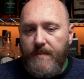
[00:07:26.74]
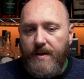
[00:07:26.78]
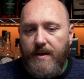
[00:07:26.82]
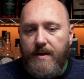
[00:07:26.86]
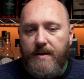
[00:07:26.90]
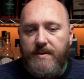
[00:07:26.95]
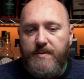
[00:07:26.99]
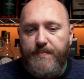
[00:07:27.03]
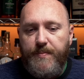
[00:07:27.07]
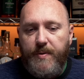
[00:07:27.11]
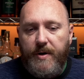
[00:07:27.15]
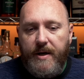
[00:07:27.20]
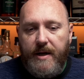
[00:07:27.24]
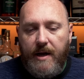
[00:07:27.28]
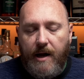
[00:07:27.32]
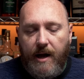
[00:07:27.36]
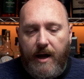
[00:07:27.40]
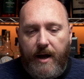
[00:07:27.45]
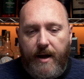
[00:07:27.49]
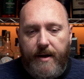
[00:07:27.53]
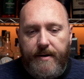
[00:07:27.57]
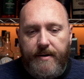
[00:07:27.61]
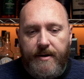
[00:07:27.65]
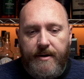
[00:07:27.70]
It's pretty
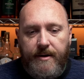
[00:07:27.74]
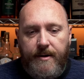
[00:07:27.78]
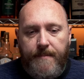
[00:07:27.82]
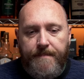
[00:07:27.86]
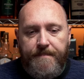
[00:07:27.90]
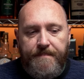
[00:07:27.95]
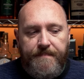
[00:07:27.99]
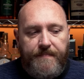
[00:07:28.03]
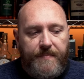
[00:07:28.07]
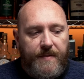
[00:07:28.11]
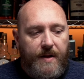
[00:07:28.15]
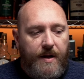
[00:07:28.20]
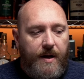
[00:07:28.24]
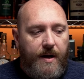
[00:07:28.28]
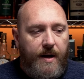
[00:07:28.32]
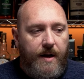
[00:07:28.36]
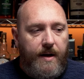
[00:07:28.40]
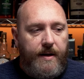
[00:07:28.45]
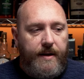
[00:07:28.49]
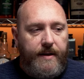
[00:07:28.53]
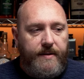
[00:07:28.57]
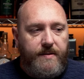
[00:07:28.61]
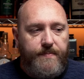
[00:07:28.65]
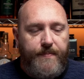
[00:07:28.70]
hot.
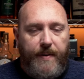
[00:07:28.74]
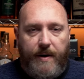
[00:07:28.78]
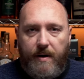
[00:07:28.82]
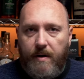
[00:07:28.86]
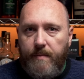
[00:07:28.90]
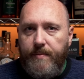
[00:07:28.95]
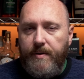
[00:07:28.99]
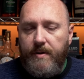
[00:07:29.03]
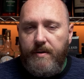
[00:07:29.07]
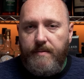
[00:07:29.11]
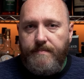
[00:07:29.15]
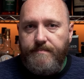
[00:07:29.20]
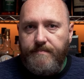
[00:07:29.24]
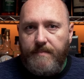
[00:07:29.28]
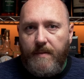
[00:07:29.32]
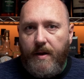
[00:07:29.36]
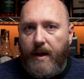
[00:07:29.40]
It's bearable.